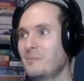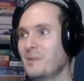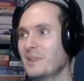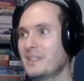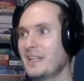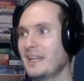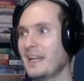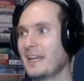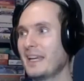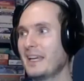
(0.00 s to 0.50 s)
But
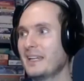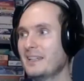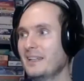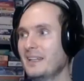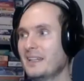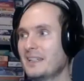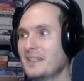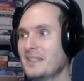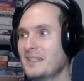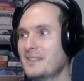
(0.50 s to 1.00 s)
then again,
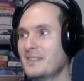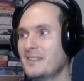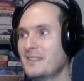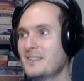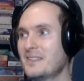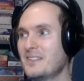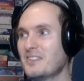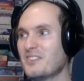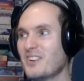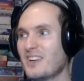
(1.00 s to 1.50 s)
like, is
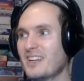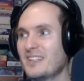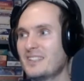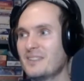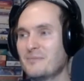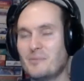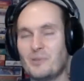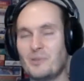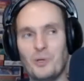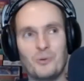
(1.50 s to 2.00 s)
this the
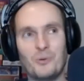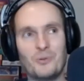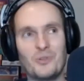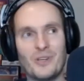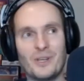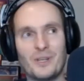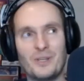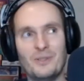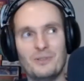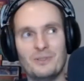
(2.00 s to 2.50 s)
right approach?
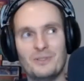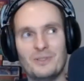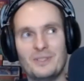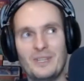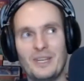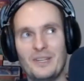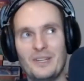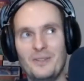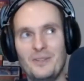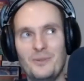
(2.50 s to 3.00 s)
Like, you
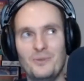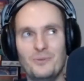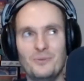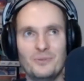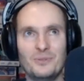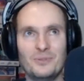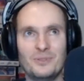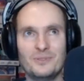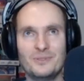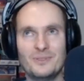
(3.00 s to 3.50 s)
can
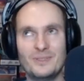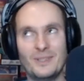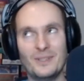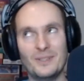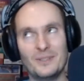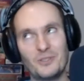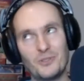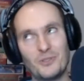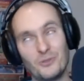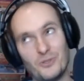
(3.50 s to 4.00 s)
you, you
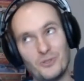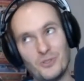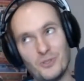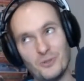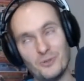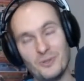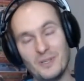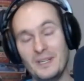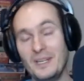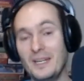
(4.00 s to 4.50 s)
know, should
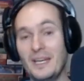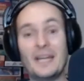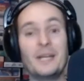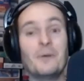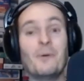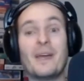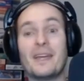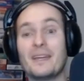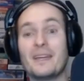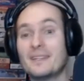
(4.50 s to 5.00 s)
you?
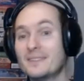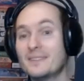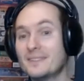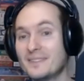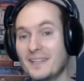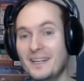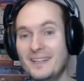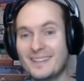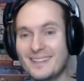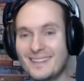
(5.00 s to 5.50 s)
Anyway,
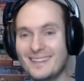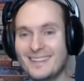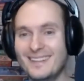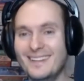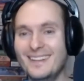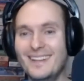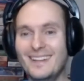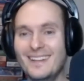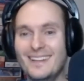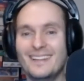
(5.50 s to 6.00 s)

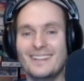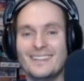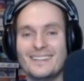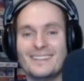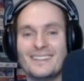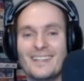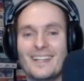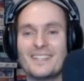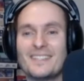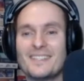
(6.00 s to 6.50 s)

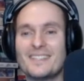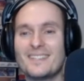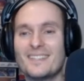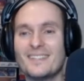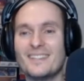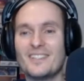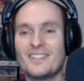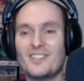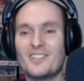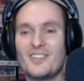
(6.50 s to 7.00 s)

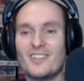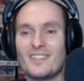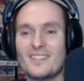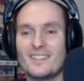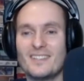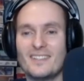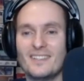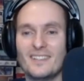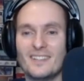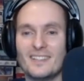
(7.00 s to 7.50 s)
let's let's
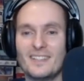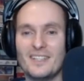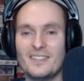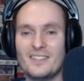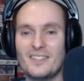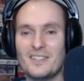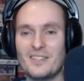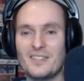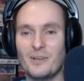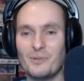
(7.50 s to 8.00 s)
just uh,
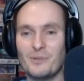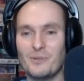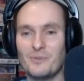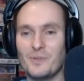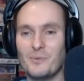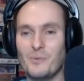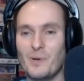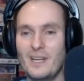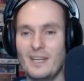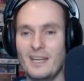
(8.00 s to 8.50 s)
get this out of
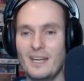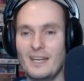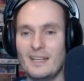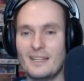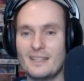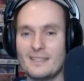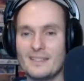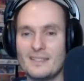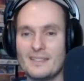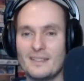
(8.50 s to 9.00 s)
the way,
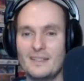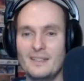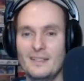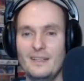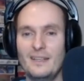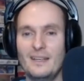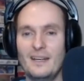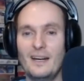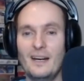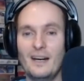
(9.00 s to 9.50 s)
and
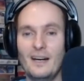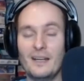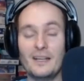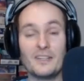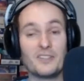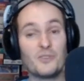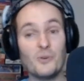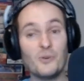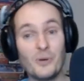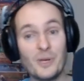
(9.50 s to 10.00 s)
uh,
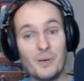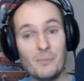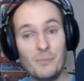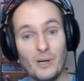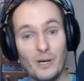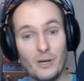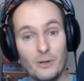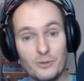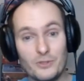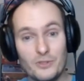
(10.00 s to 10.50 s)
let's talk
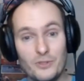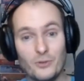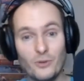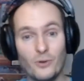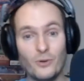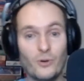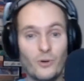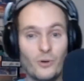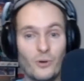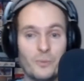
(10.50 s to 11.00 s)
about
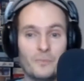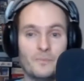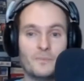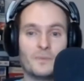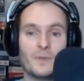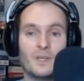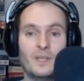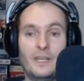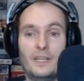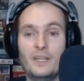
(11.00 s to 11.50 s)
your
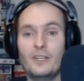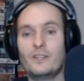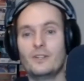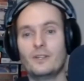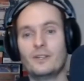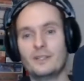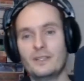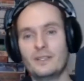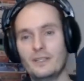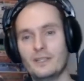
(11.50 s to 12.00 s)
Eng
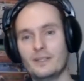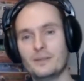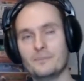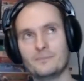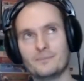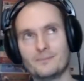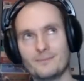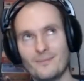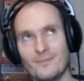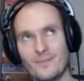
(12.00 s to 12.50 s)

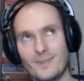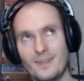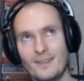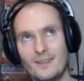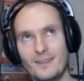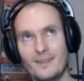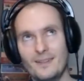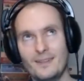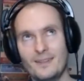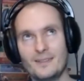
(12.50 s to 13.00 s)
um,
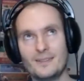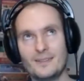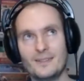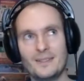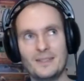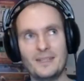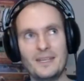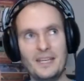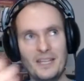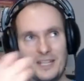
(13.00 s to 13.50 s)

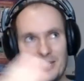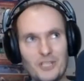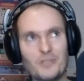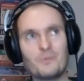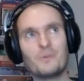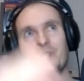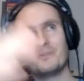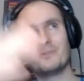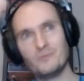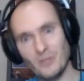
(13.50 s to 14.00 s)

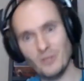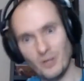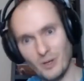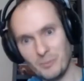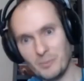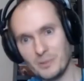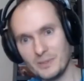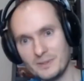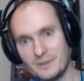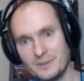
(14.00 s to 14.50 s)
English with
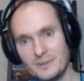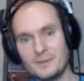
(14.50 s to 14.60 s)
Rob.